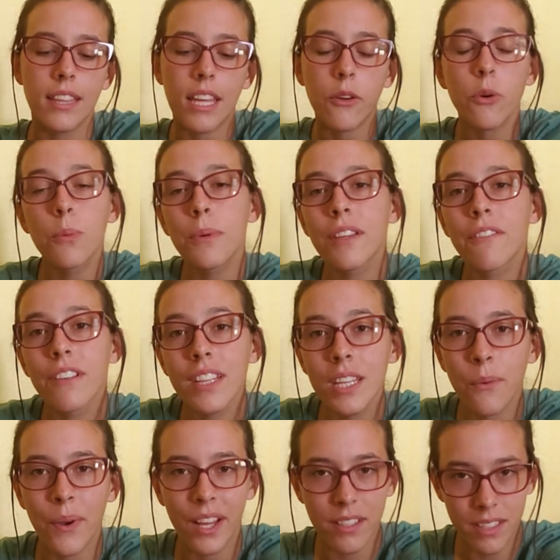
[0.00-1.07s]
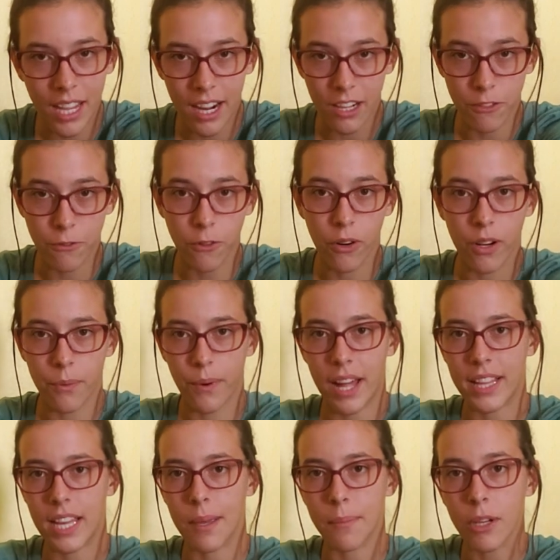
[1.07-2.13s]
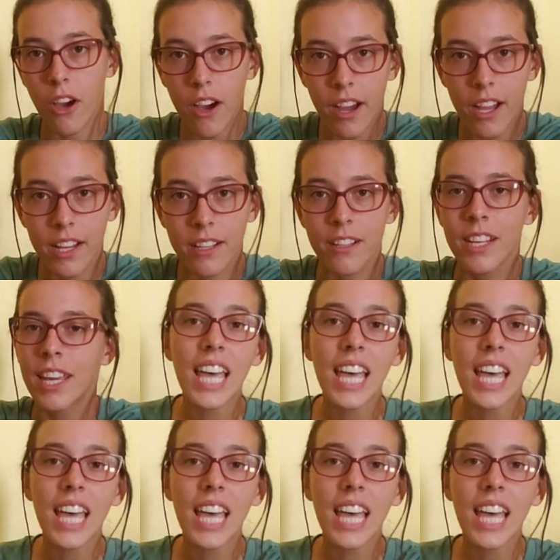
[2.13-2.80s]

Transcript: they will be really well cared for while I'm gone.